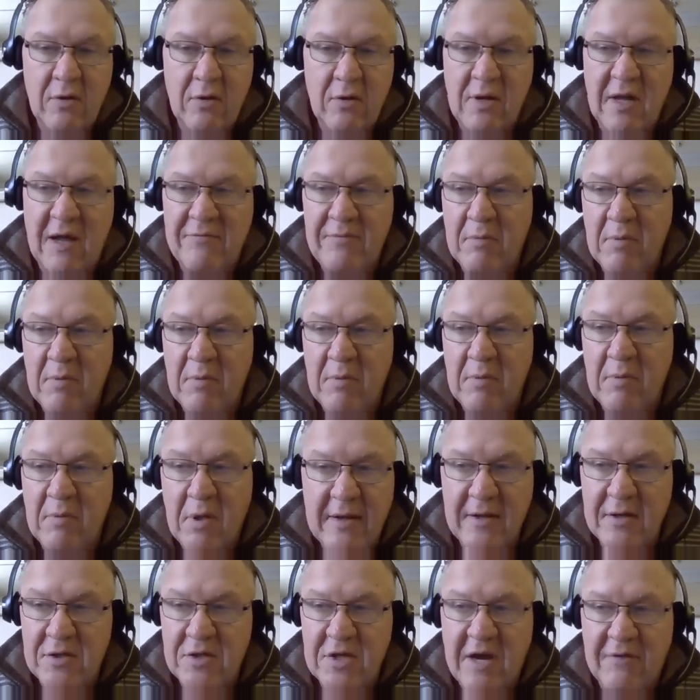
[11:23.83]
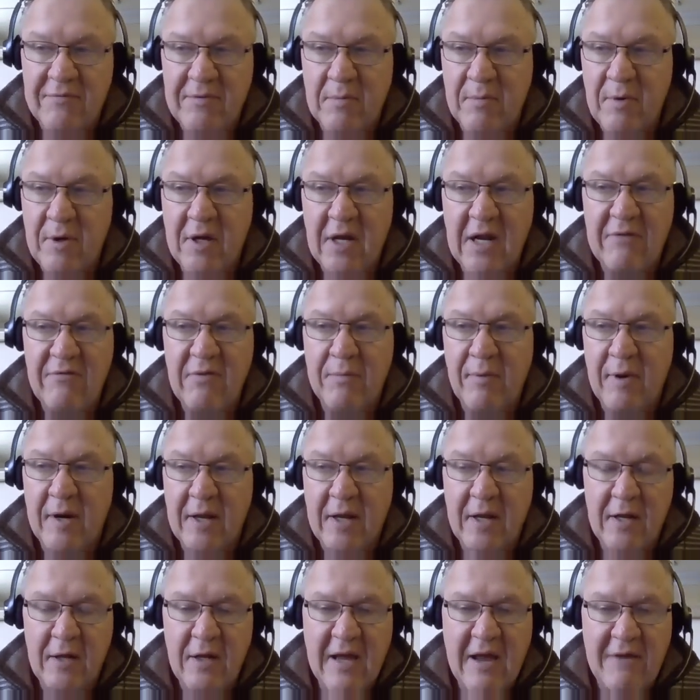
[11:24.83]
you have to bring in maintenance, you have to bring in
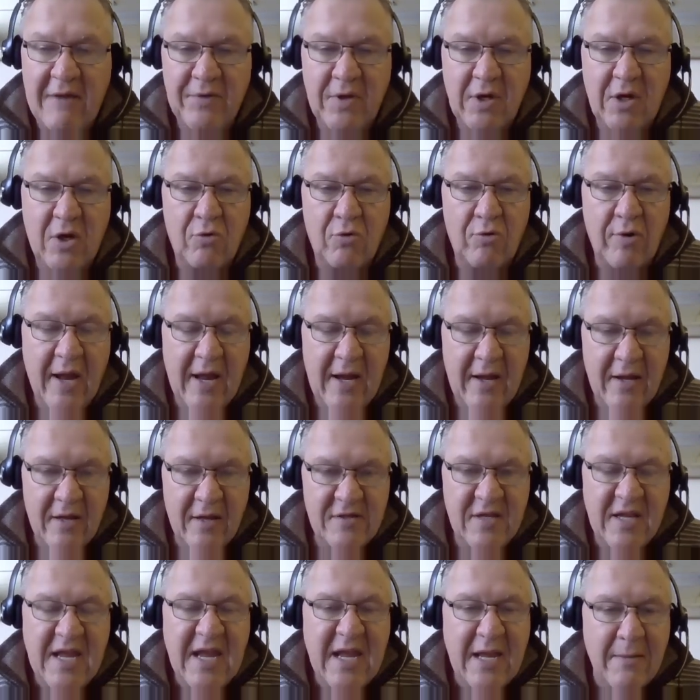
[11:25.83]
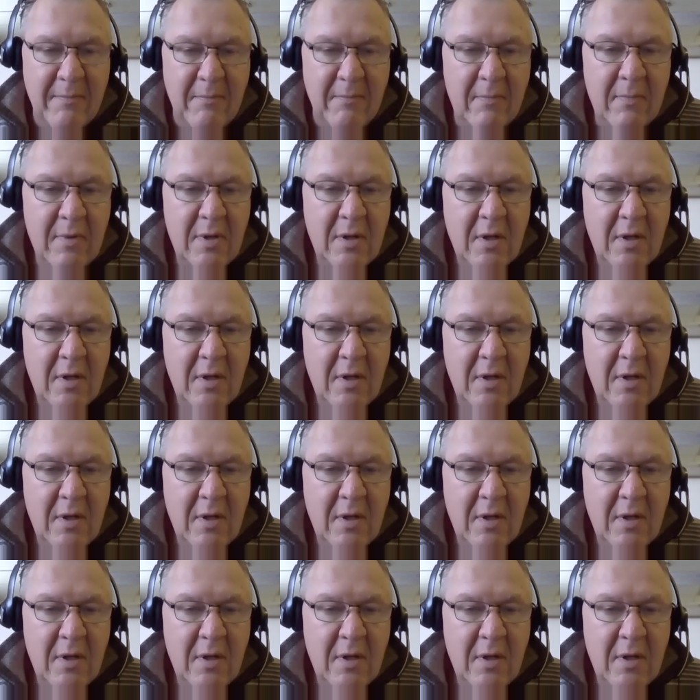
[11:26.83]
everybody, and you have to create a team.